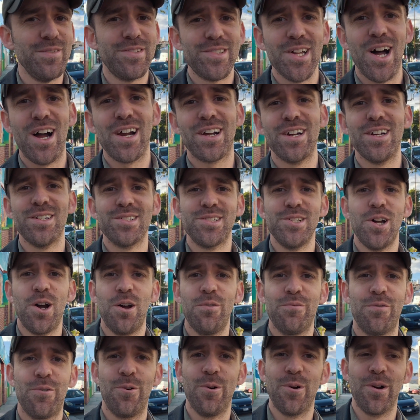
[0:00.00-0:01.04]
Saka is
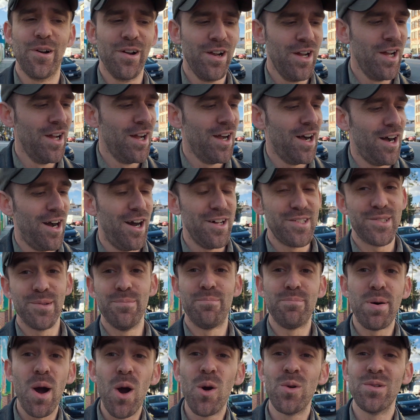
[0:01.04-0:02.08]
known for
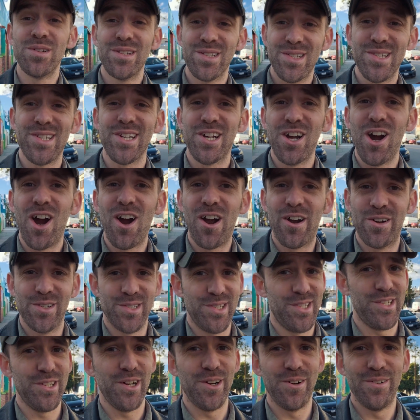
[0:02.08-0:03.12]
some potent
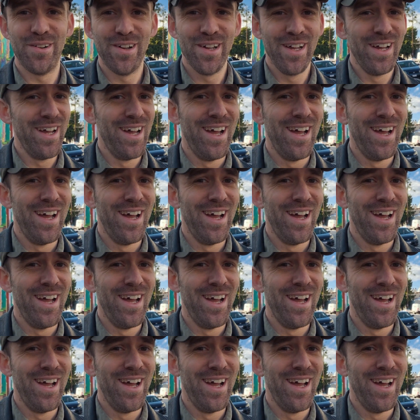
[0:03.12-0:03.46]
cigars, so